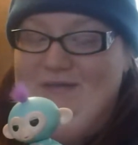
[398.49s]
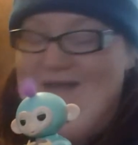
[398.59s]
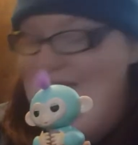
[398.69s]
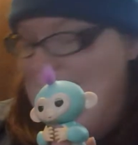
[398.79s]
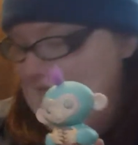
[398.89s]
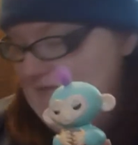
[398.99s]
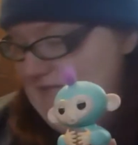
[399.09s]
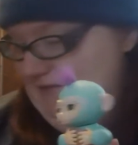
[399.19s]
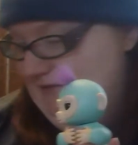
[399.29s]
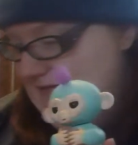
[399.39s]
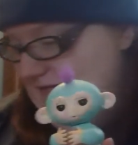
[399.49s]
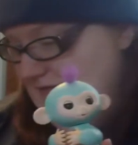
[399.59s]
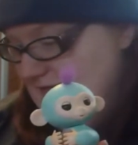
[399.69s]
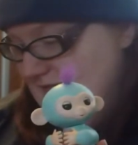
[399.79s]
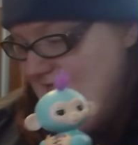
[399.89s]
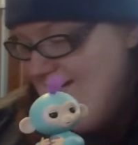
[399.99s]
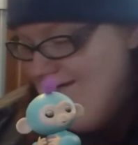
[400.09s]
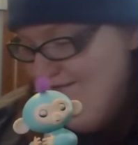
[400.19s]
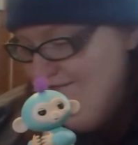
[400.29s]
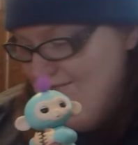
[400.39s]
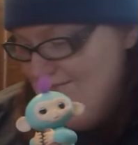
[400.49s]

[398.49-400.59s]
a cat. Yeah?